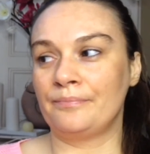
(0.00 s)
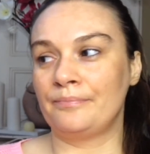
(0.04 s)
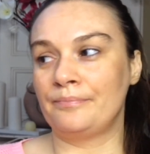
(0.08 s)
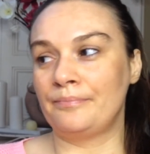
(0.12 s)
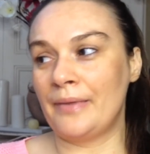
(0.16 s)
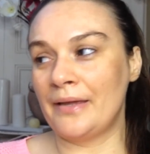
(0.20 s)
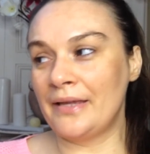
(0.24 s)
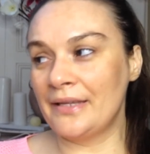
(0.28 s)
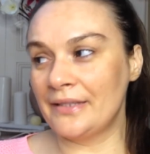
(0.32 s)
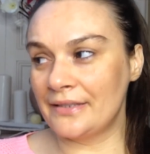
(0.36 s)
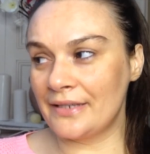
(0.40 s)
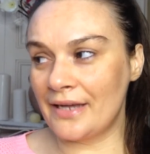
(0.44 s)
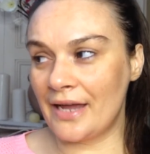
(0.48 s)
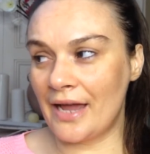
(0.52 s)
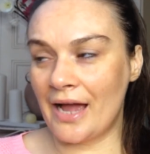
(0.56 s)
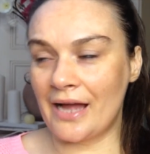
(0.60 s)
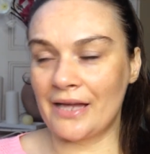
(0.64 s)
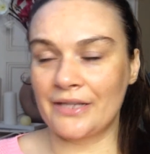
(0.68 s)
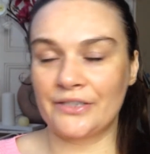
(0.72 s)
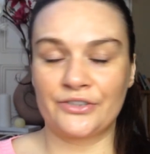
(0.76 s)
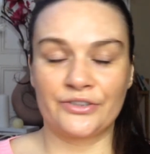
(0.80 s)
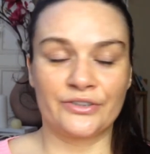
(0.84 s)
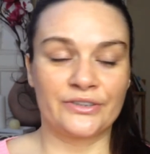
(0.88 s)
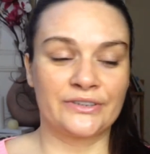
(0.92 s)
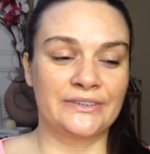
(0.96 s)
beta
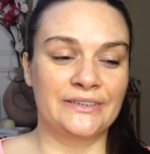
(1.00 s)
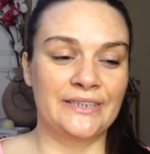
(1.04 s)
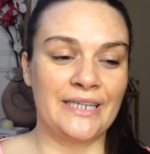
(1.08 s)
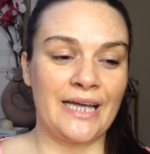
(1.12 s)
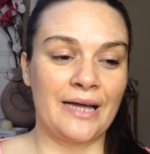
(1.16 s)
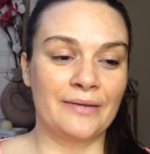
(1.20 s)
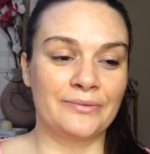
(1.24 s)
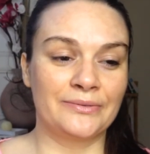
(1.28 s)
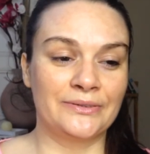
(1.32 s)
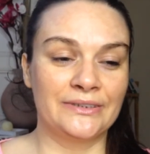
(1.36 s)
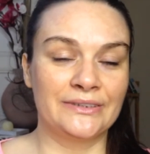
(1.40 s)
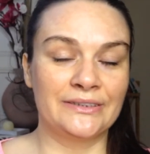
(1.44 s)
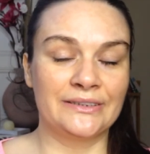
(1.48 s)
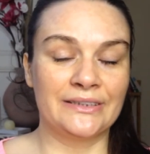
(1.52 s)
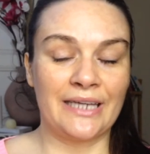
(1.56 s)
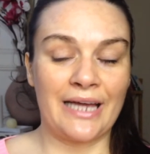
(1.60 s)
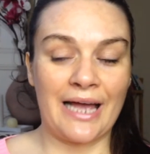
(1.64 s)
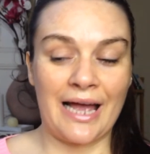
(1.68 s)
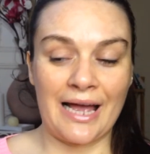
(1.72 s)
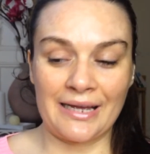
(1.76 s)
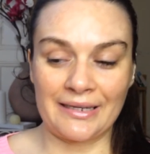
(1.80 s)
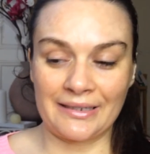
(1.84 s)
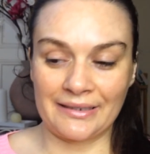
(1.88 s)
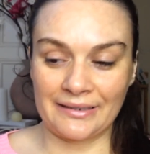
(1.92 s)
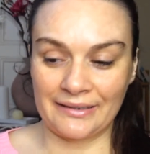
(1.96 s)
hydroxy
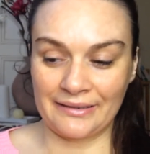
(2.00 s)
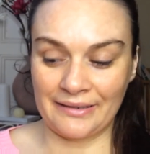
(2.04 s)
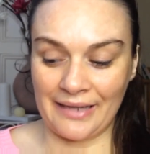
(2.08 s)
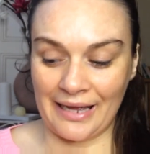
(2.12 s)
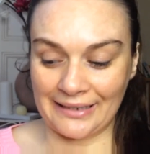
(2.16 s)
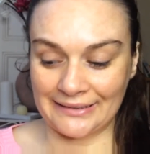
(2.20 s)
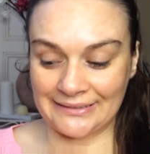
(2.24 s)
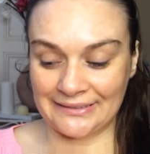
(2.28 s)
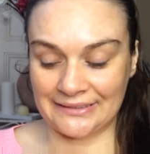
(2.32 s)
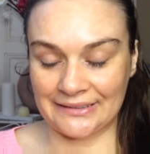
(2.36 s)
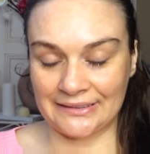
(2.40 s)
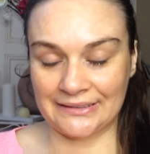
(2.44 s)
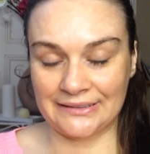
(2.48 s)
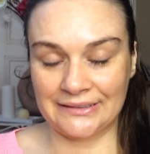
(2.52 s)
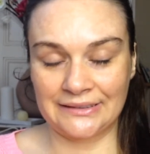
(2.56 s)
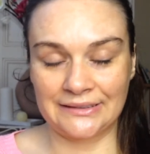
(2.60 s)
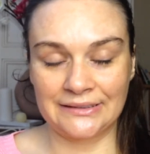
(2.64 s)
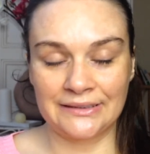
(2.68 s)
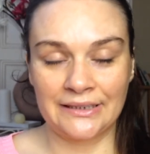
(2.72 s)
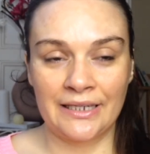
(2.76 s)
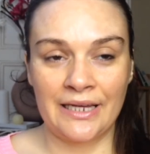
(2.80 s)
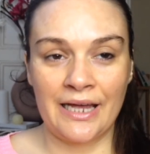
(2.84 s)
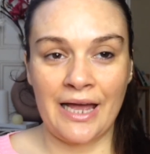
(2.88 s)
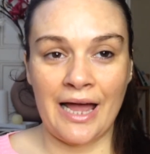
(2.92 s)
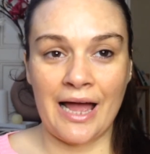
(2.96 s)
acids.
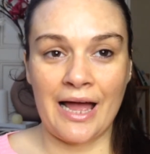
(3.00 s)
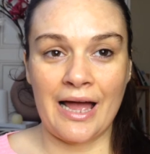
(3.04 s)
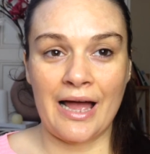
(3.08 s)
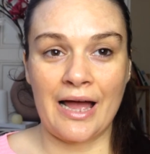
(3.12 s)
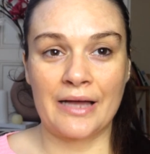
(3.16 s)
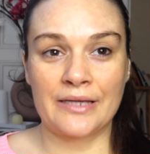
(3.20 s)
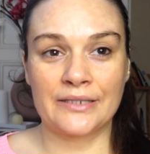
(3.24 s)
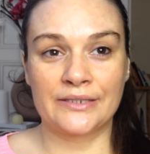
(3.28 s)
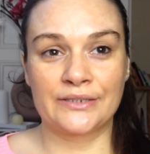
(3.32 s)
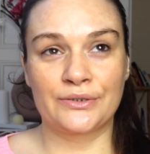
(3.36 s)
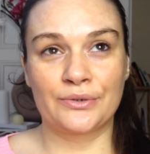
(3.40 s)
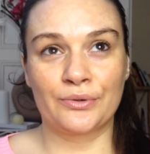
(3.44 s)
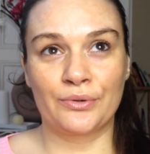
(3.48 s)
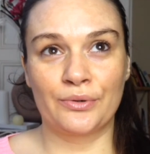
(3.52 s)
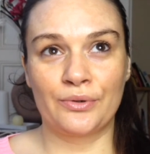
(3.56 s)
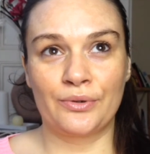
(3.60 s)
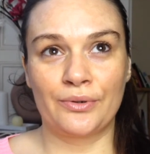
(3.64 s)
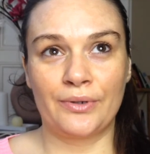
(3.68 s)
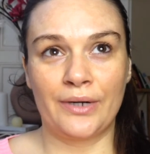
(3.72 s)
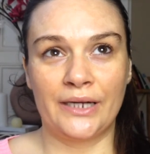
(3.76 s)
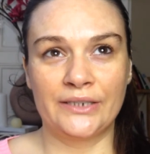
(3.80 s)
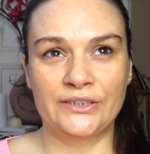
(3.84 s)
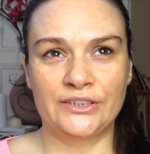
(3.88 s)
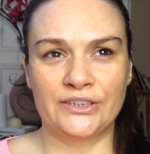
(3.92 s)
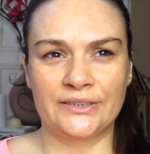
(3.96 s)
So
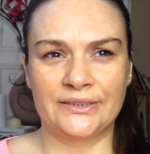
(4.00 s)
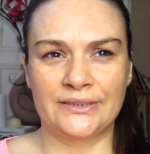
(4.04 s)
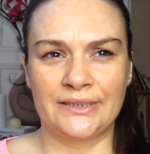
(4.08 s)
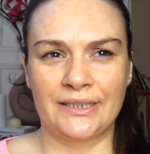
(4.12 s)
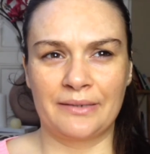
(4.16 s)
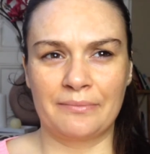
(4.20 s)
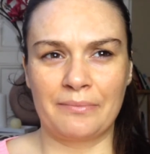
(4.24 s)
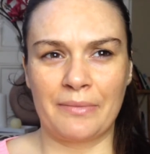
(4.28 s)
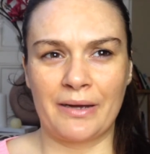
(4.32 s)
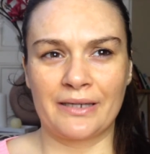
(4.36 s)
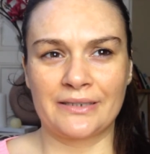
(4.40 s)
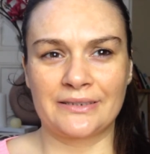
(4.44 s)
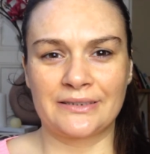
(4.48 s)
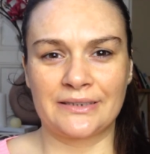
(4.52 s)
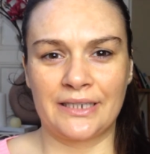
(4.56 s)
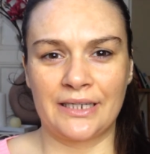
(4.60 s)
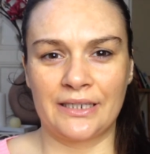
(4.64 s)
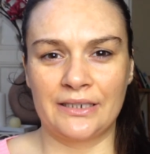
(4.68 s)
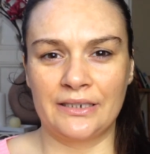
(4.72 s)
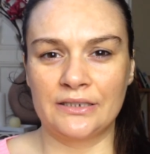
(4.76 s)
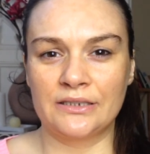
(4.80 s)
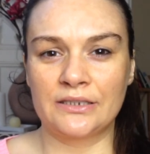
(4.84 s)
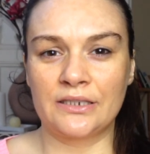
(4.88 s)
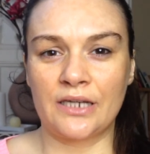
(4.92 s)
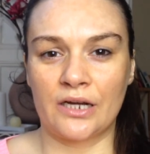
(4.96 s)
I just think my
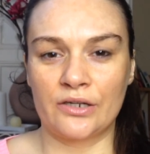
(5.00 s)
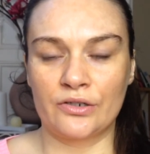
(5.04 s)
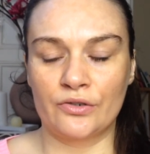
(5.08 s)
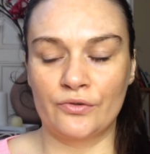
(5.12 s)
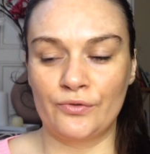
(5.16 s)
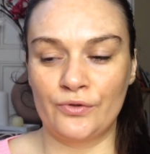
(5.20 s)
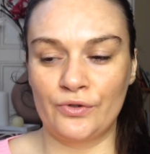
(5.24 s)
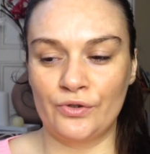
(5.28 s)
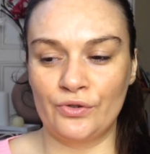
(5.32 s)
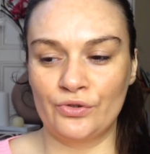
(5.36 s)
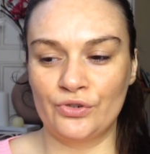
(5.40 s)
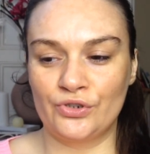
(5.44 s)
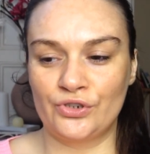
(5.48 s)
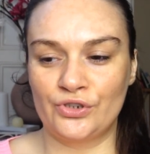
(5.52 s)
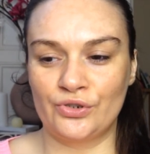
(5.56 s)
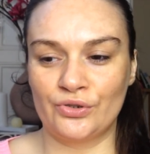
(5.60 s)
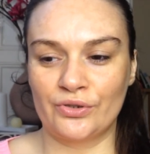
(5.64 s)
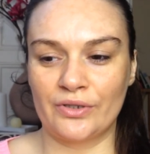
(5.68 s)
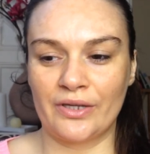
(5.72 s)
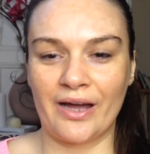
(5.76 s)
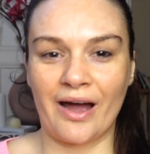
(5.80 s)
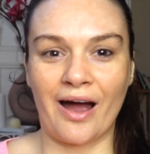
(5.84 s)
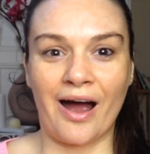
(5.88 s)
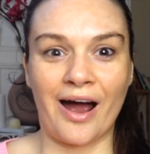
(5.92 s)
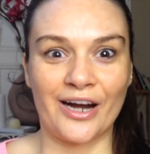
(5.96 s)
skin is kind of used to
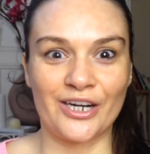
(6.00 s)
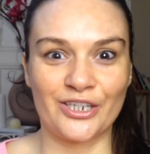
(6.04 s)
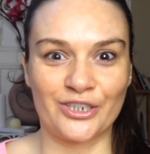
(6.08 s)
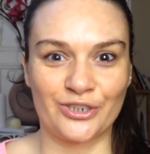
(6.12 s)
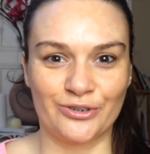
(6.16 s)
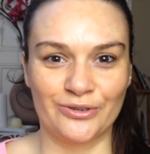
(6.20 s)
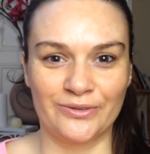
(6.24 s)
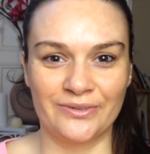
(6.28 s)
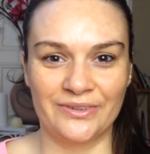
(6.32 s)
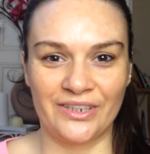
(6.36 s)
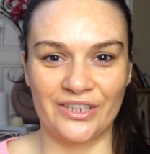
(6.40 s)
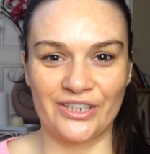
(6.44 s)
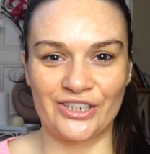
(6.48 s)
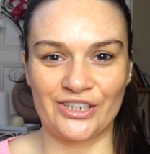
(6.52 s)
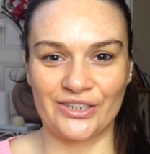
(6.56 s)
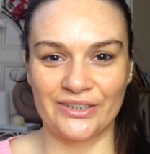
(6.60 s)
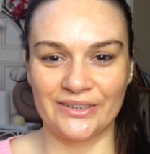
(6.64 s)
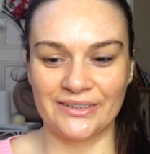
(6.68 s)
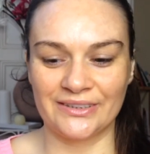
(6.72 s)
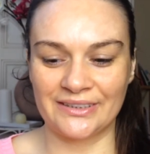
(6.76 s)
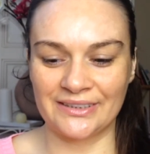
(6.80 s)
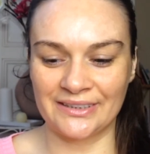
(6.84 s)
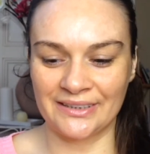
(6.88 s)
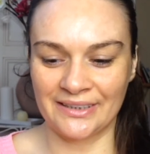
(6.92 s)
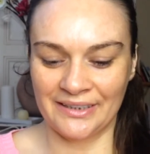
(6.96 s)
the harsh
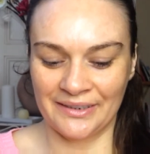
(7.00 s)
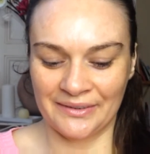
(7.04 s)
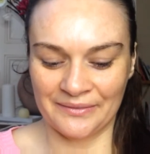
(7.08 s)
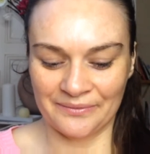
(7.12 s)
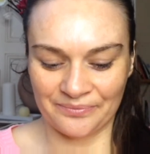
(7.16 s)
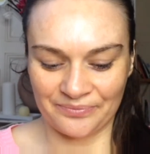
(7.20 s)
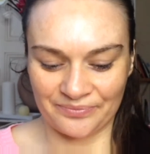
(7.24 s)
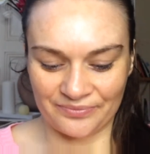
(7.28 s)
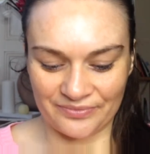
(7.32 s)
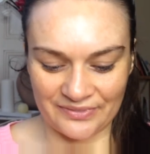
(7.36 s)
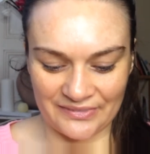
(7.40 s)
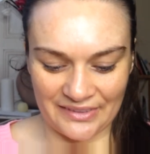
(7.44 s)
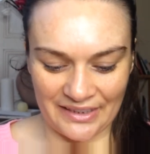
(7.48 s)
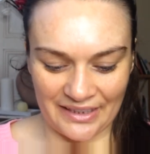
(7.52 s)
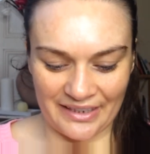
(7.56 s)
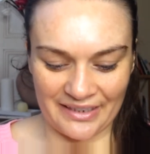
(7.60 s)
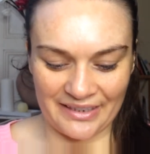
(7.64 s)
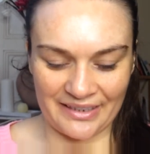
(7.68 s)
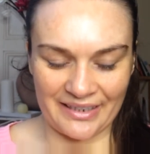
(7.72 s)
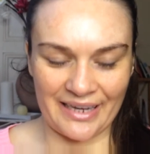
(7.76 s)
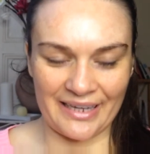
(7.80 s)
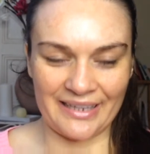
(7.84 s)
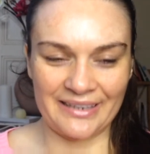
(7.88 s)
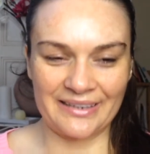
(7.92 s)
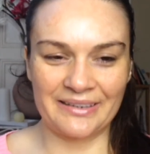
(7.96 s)
conditions that it
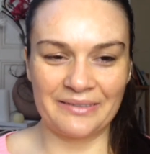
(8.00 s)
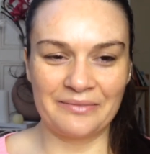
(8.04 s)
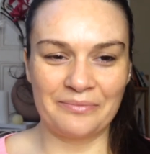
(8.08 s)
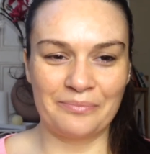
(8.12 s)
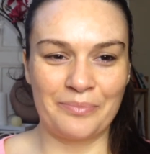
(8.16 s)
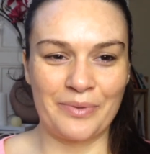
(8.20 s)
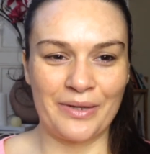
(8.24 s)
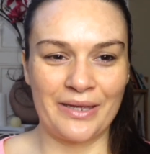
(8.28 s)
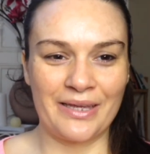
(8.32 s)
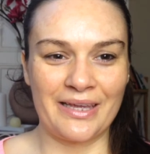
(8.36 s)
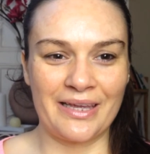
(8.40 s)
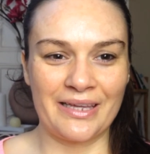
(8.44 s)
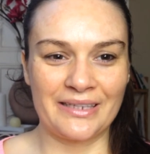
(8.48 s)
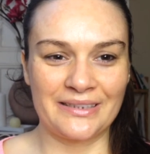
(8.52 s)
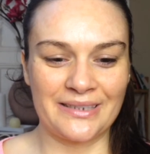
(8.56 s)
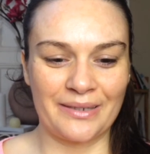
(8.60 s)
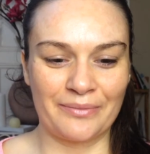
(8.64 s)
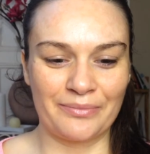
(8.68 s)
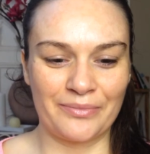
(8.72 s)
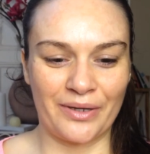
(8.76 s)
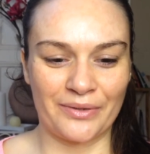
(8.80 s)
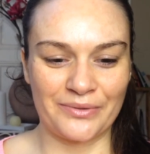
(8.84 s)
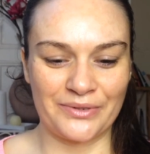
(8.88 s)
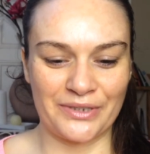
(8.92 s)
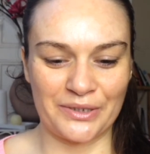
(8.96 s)
can be
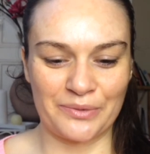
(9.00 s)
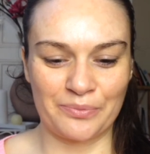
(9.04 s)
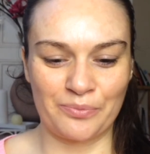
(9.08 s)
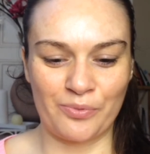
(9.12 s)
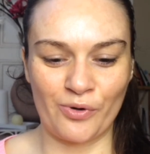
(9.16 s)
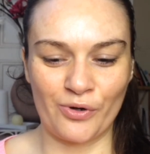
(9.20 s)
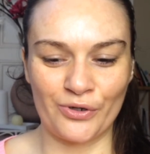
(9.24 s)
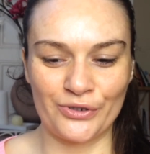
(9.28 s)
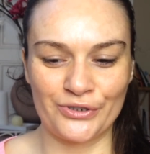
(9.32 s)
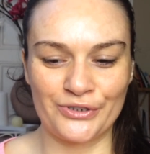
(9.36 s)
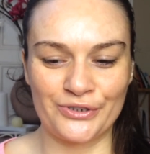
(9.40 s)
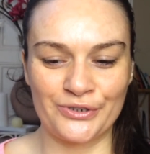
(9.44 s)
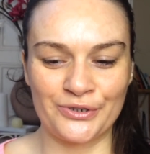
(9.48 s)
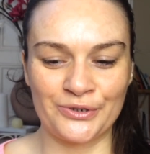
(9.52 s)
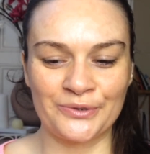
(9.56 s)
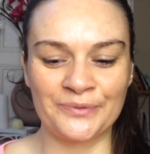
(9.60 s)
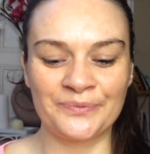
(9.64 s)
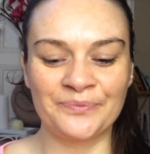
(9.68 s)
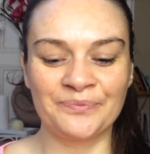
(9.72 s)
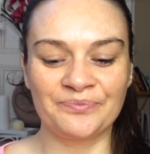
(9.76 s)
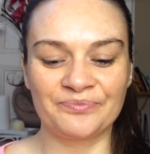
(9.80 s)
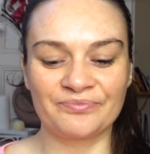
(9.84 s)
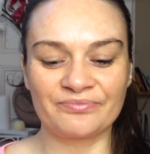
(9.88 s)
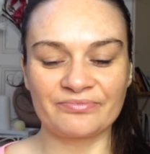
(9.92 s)
sometimes exposed to.